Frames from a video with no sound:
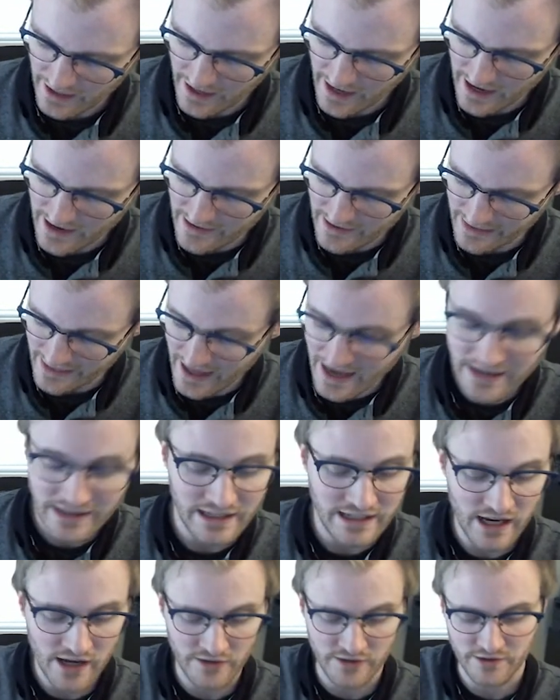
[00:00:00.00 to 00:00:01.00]
and then
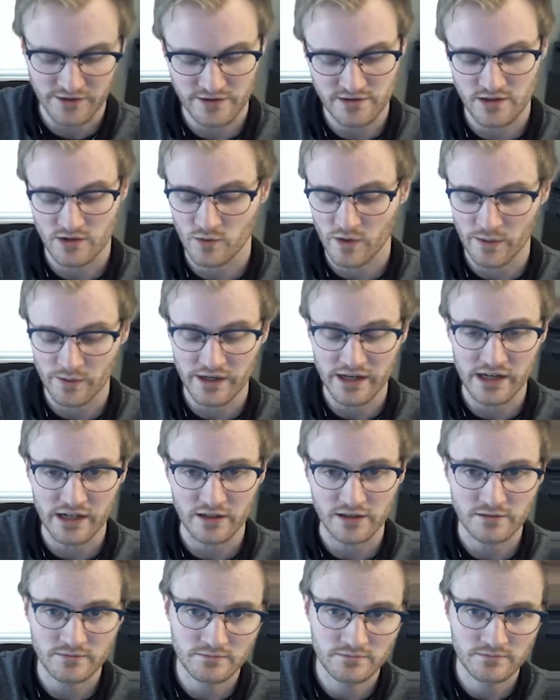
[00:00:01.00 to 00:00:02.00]
the other. So we would hear.